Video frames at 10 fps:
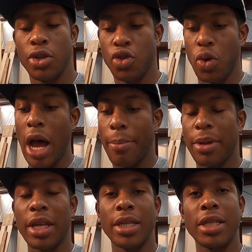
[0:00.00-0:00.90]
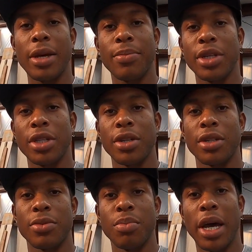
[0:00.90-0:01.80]
drop in
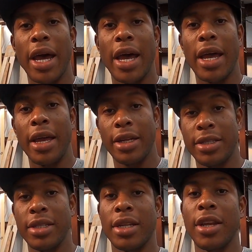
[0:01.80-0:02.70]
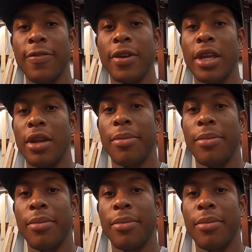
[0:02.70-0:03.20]
temperatures by a significant